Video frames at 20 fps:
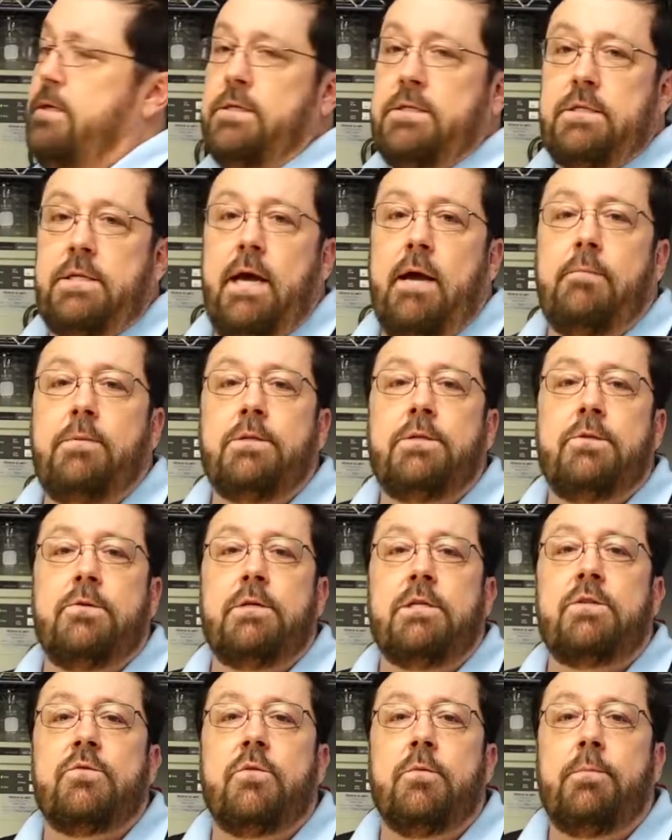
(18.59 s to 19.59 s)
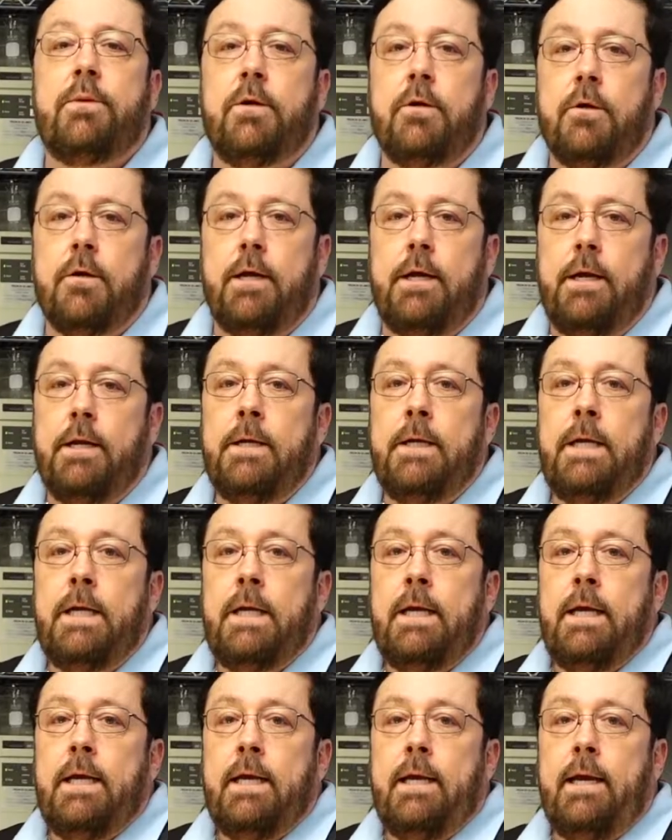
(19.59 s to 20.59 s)
a sample to us for purity.
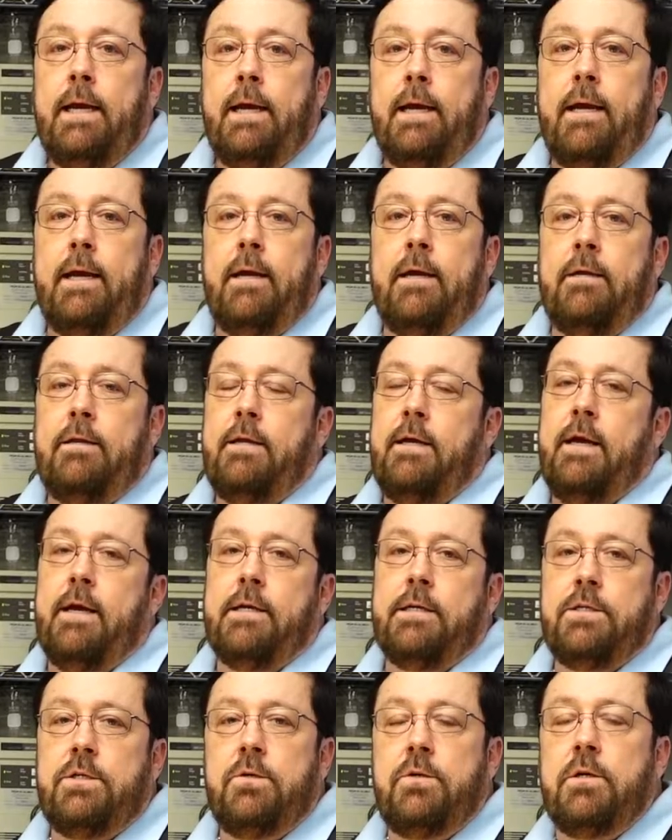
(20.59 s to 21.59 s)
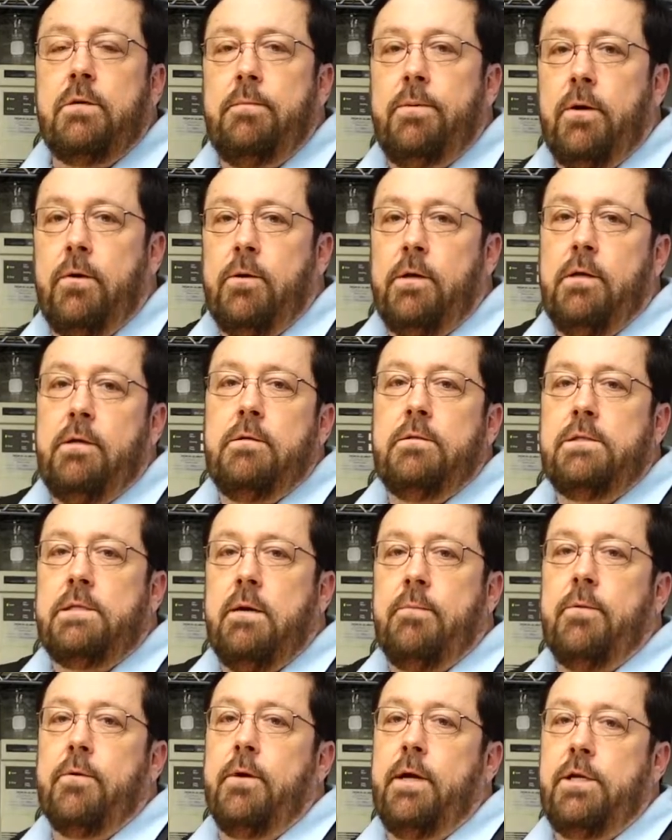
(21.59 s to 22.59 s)
And they had a 2-component
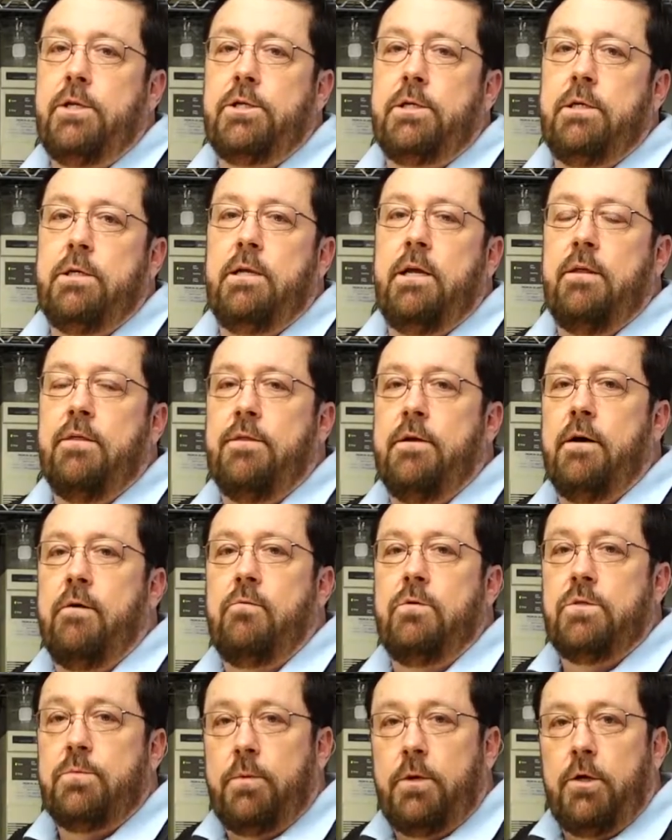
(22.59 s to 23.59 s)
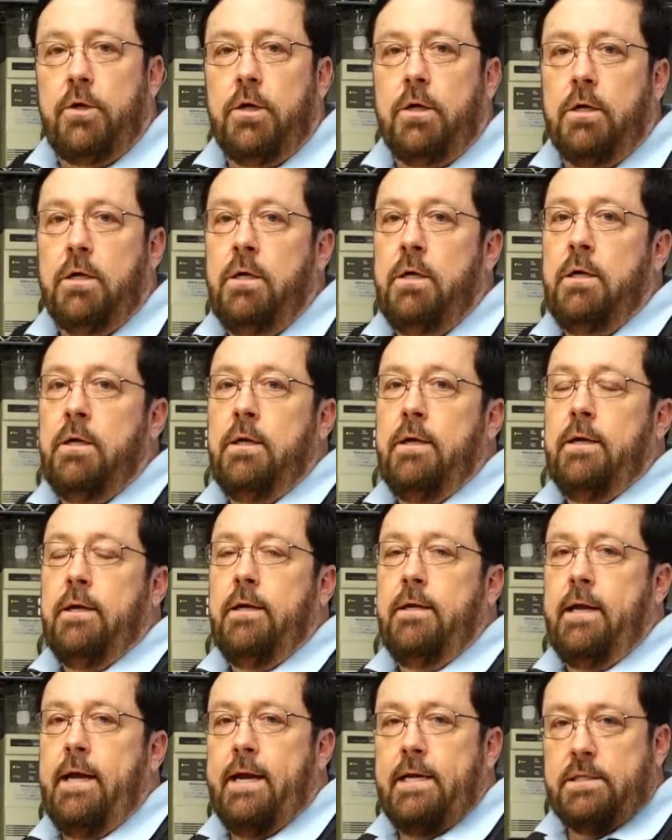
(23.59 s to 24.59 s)
separation they thought was pure.
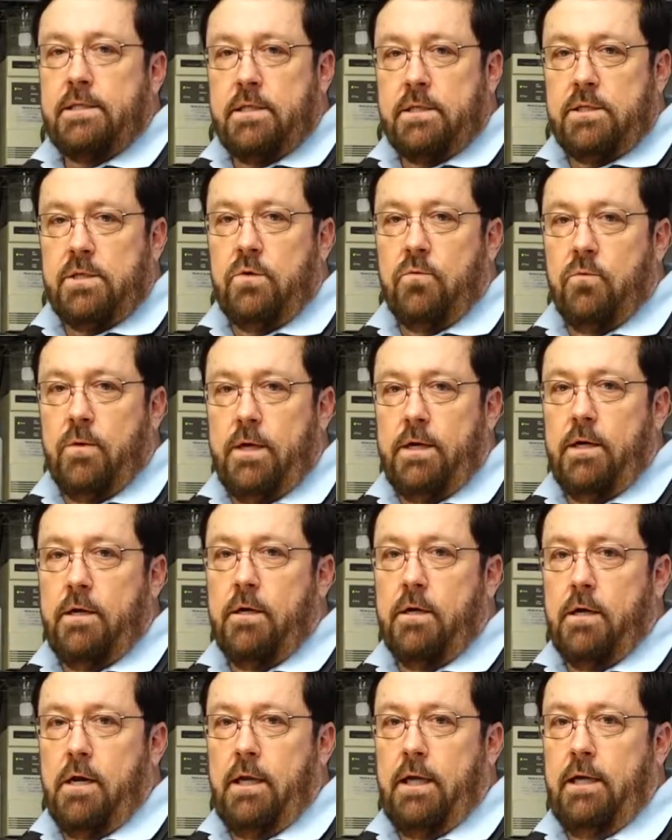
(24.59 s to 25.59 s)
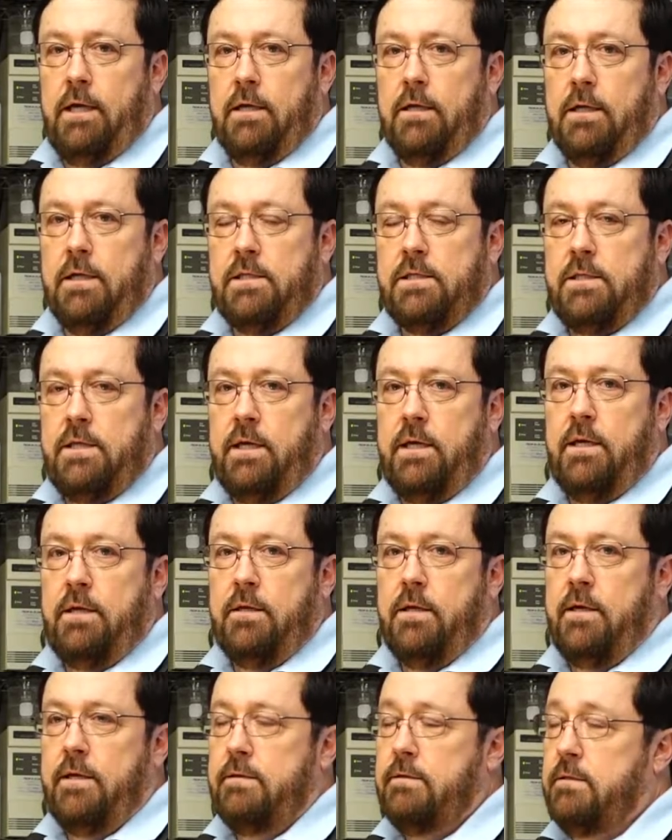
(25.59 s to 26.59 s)
And they asked us to run it on an ELSD.
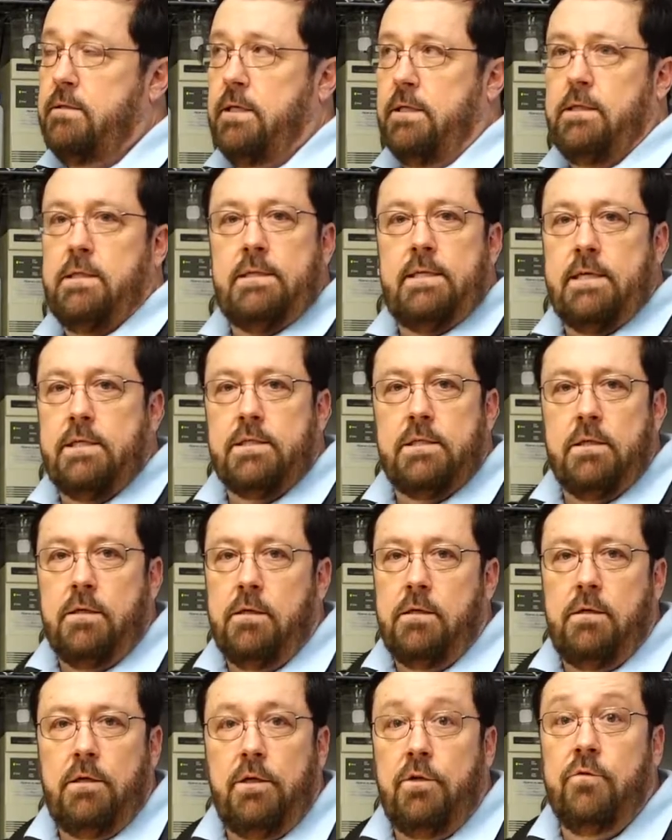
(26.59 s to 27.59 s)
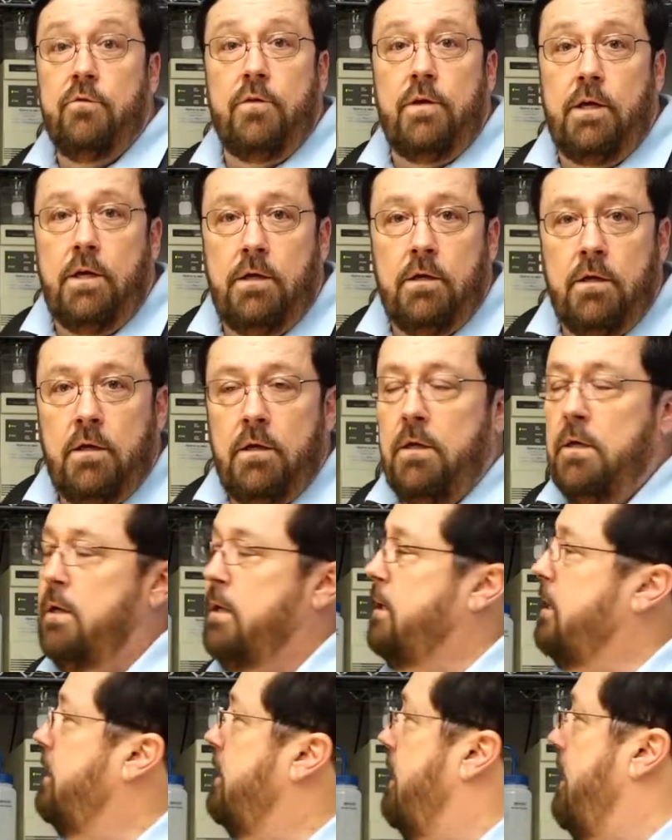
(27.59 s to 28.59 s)
They had done the test on UV.
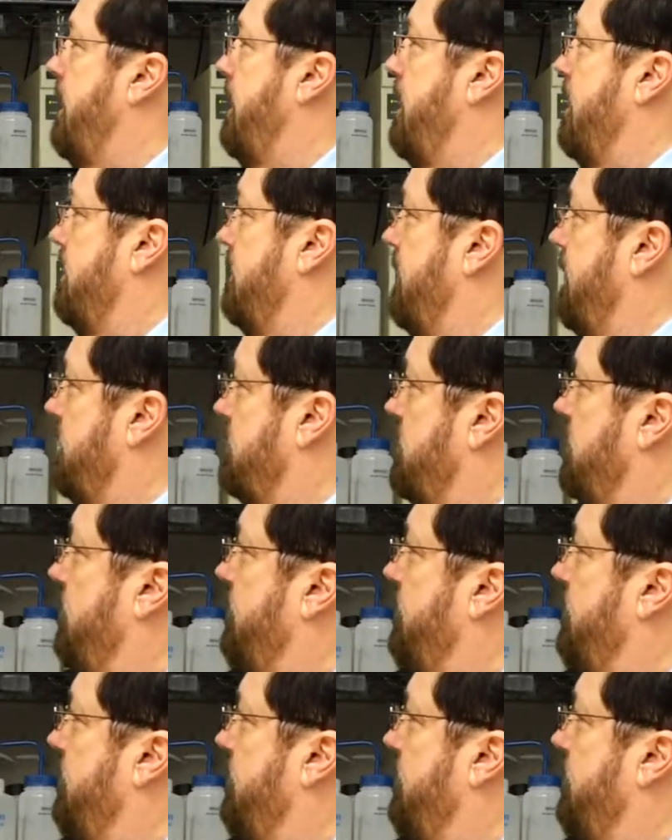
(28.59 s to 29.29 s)
And they had 2